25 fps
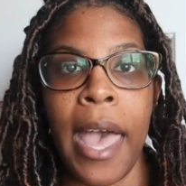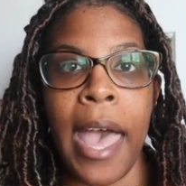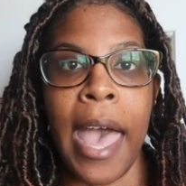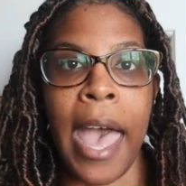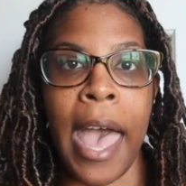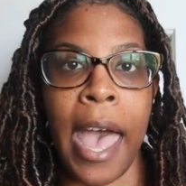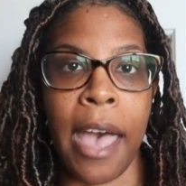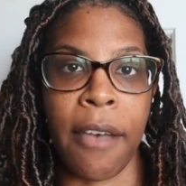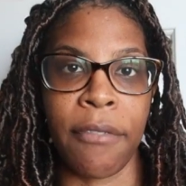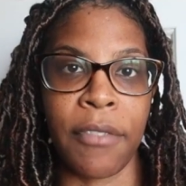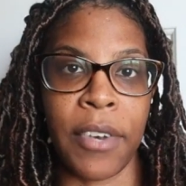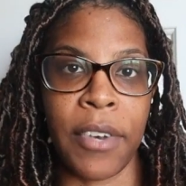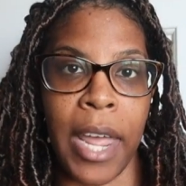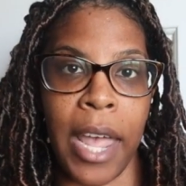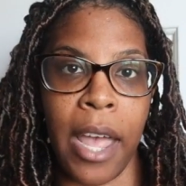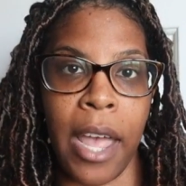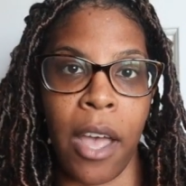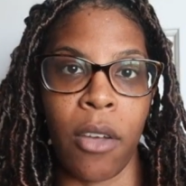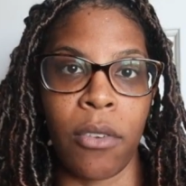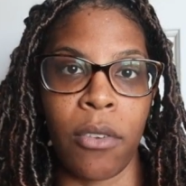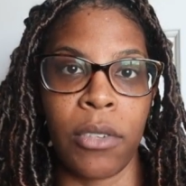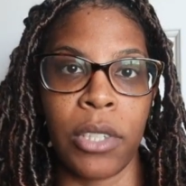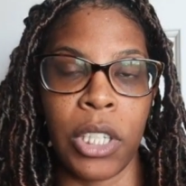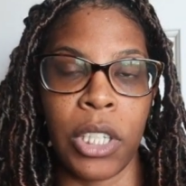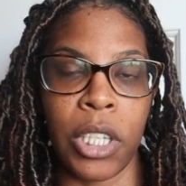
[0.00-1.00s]
half
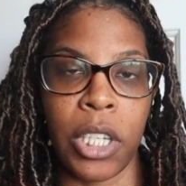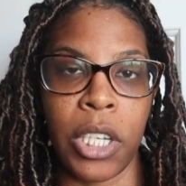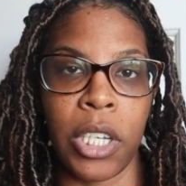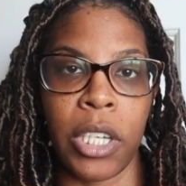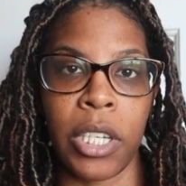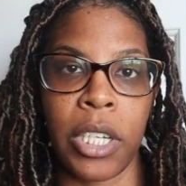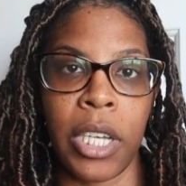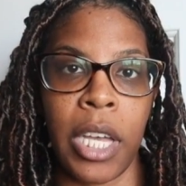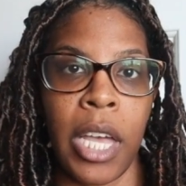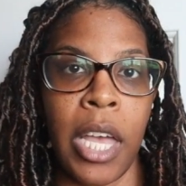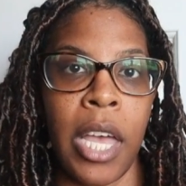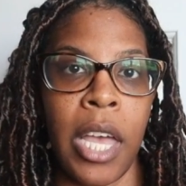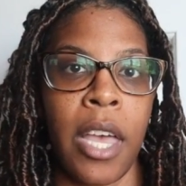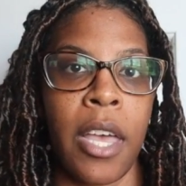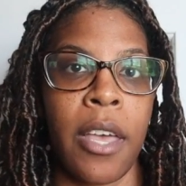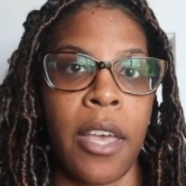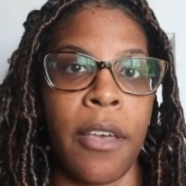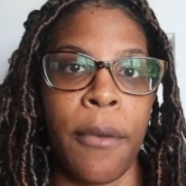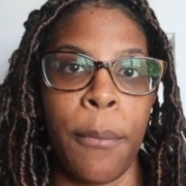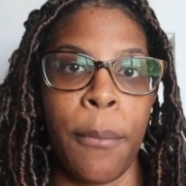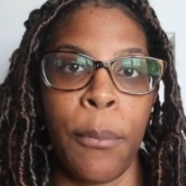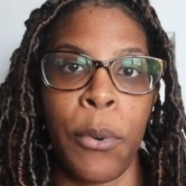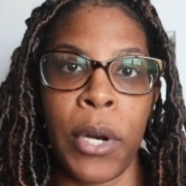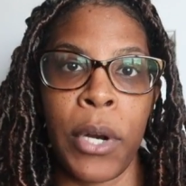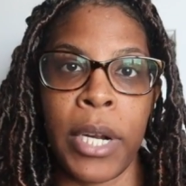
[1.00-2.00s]
down look.
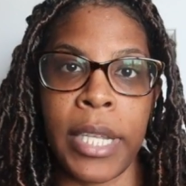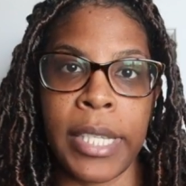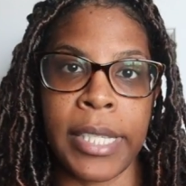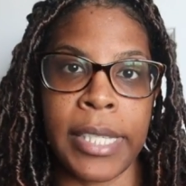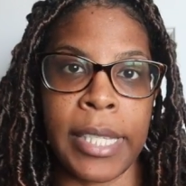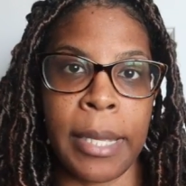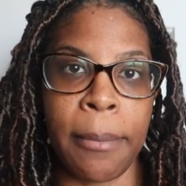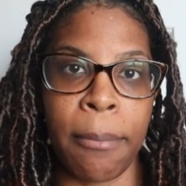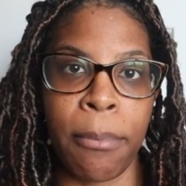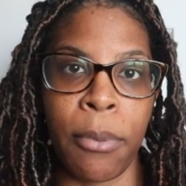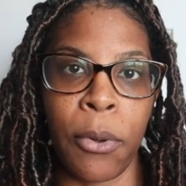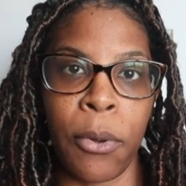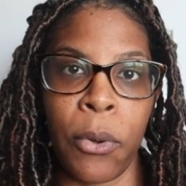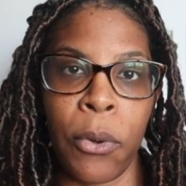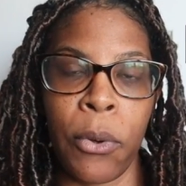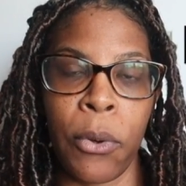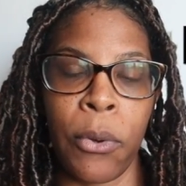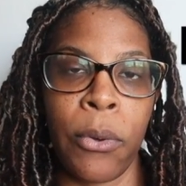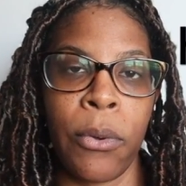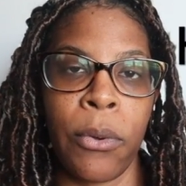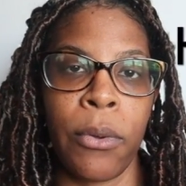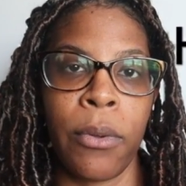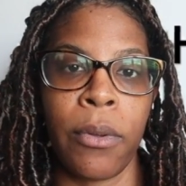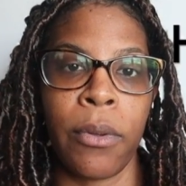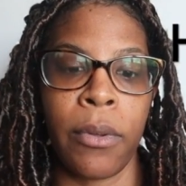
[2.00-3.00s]
Pretty
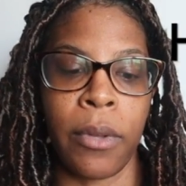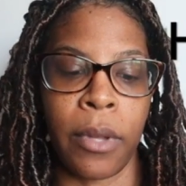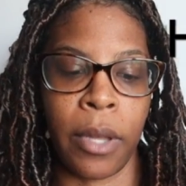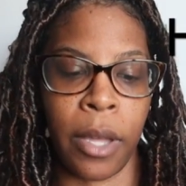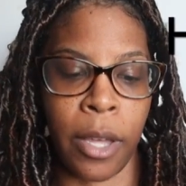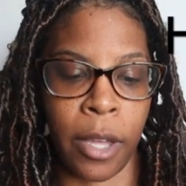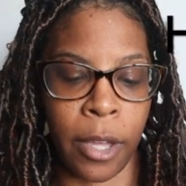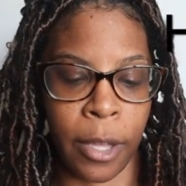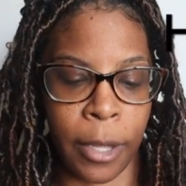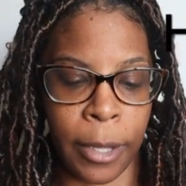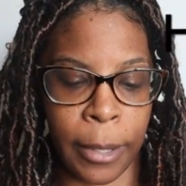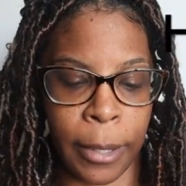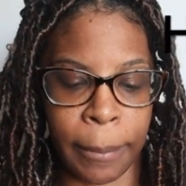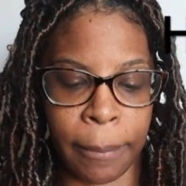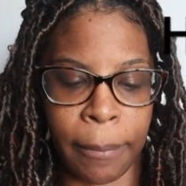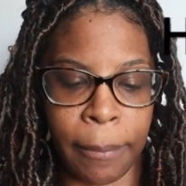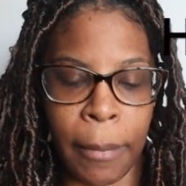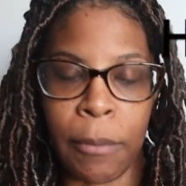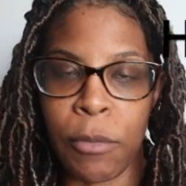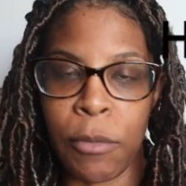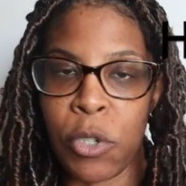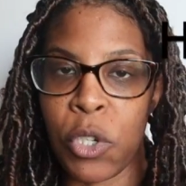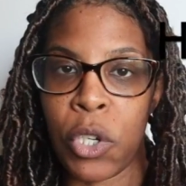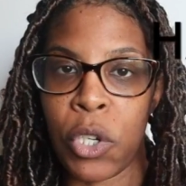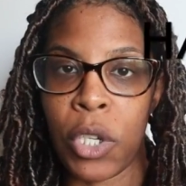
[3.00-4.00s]
simple.
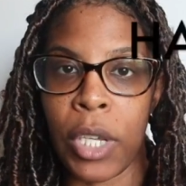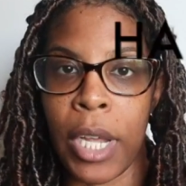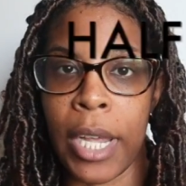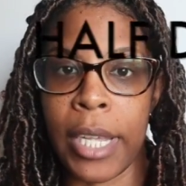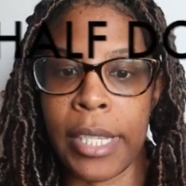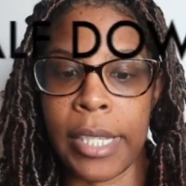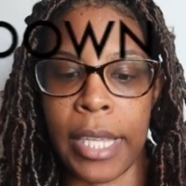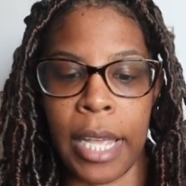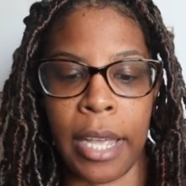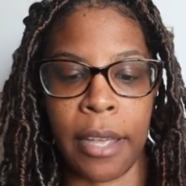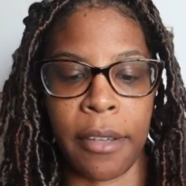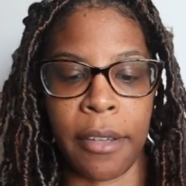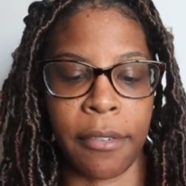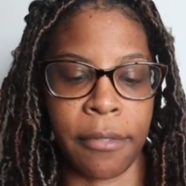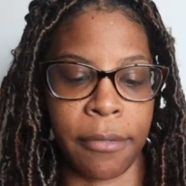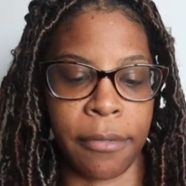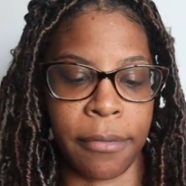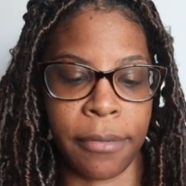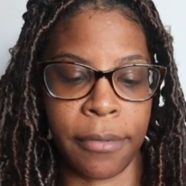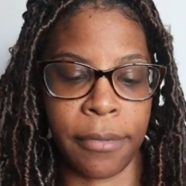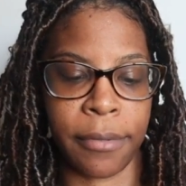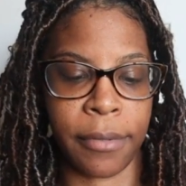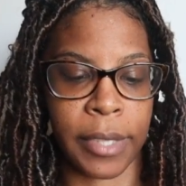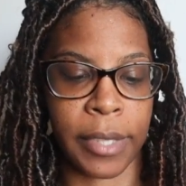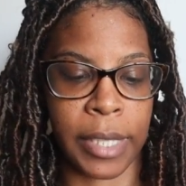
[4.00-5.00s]
I'm sure you guys
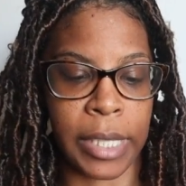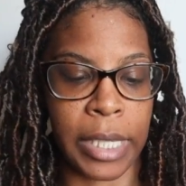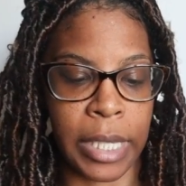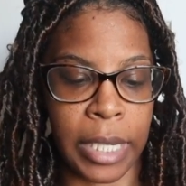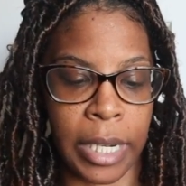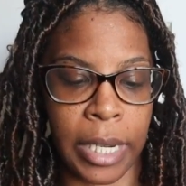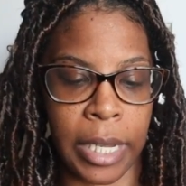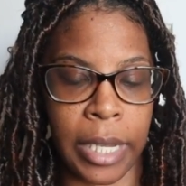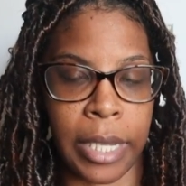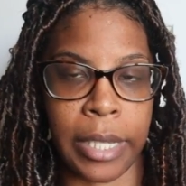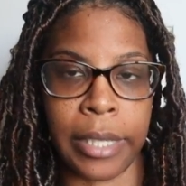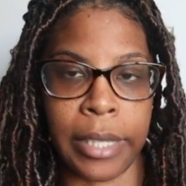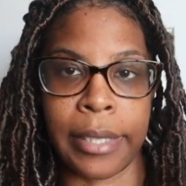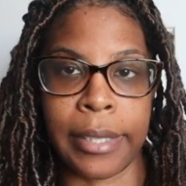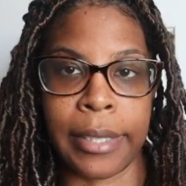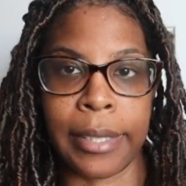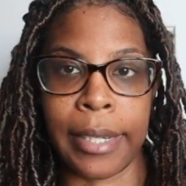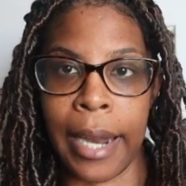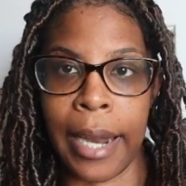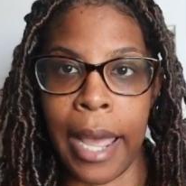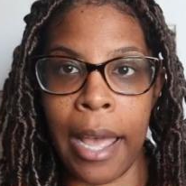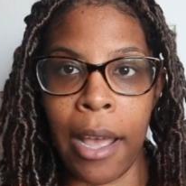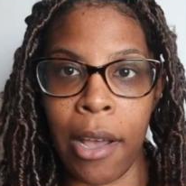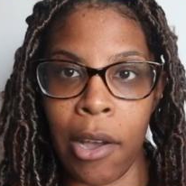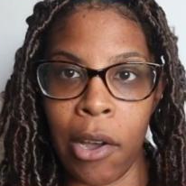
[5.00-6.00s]
have seen it. It's
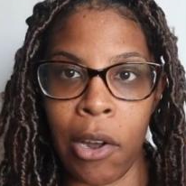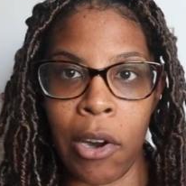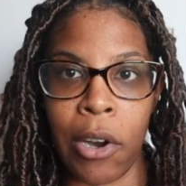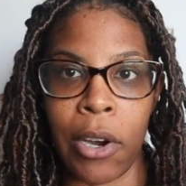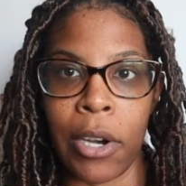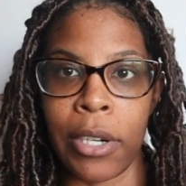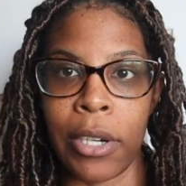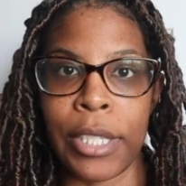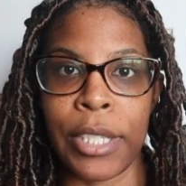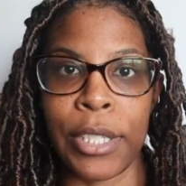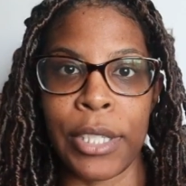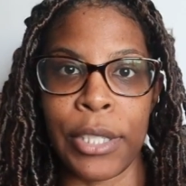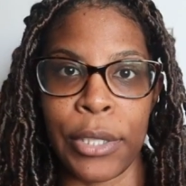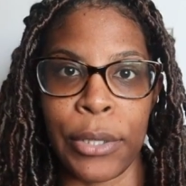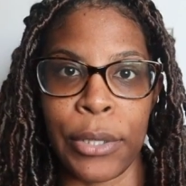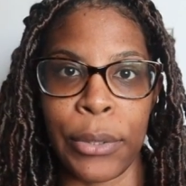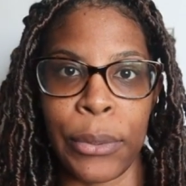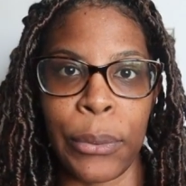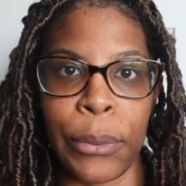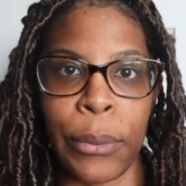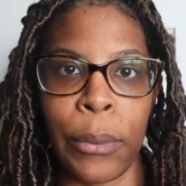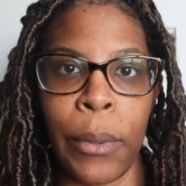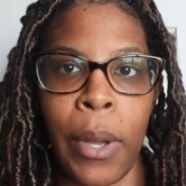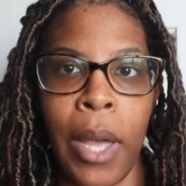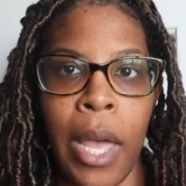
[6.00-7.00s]
not hard to
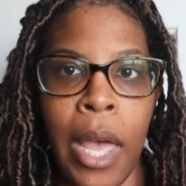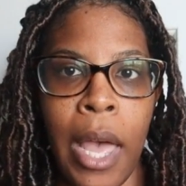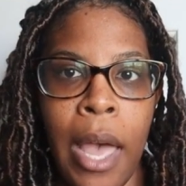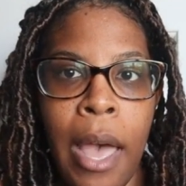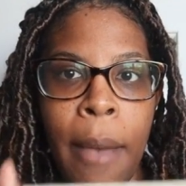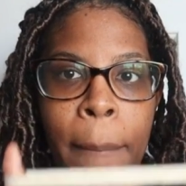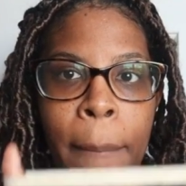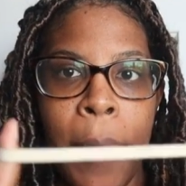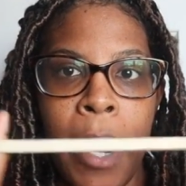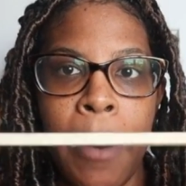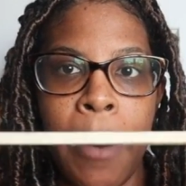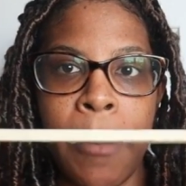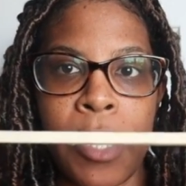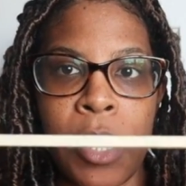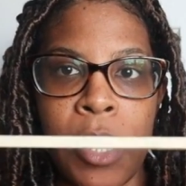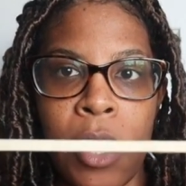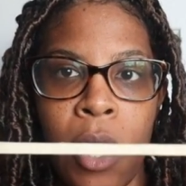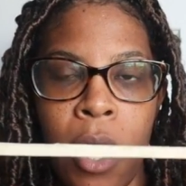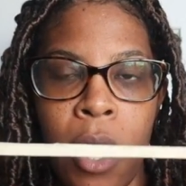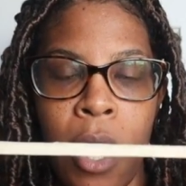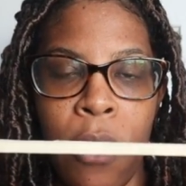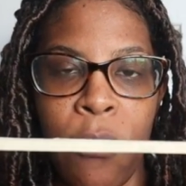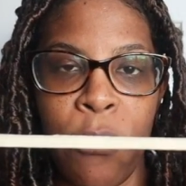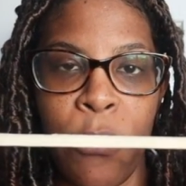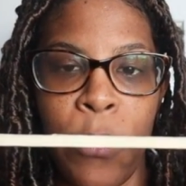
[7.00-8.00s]
do. But I'm going to
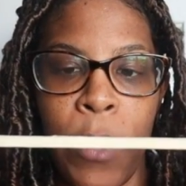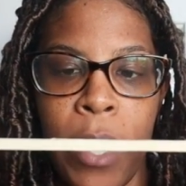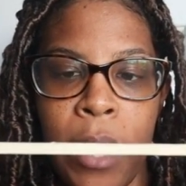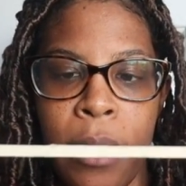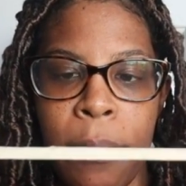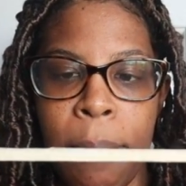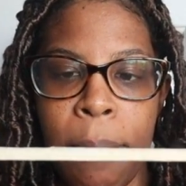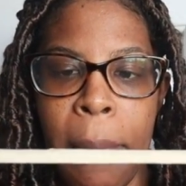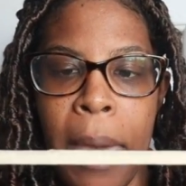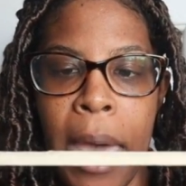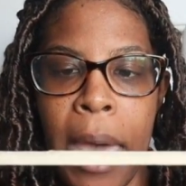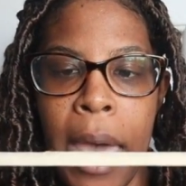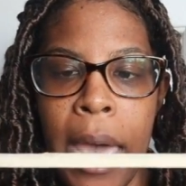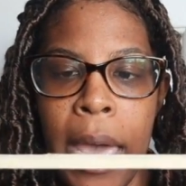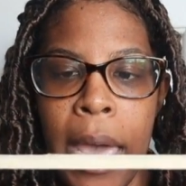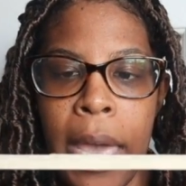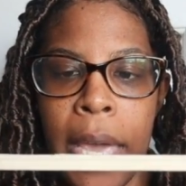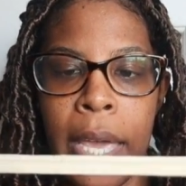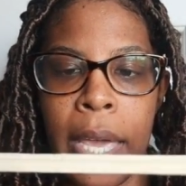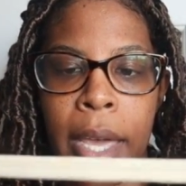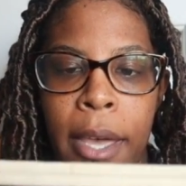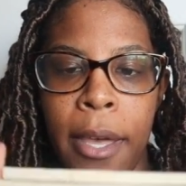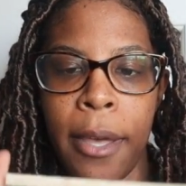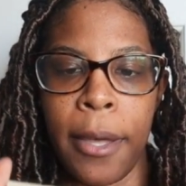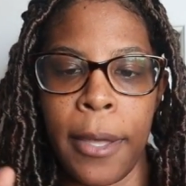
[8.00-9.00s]
start off with
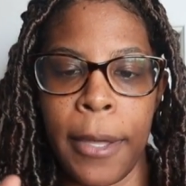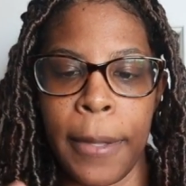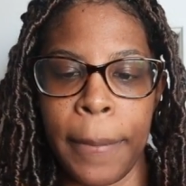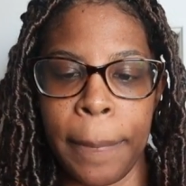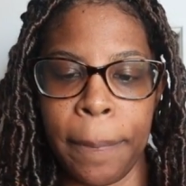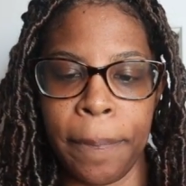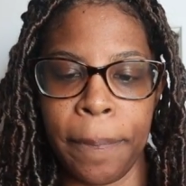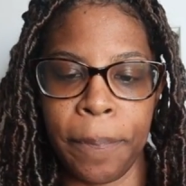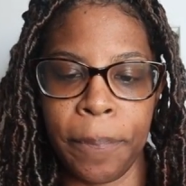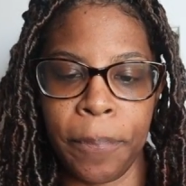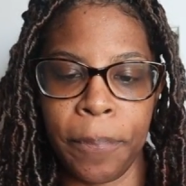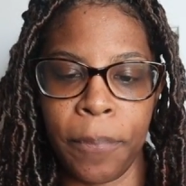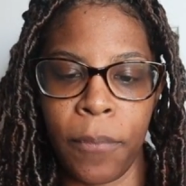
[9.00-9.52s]
my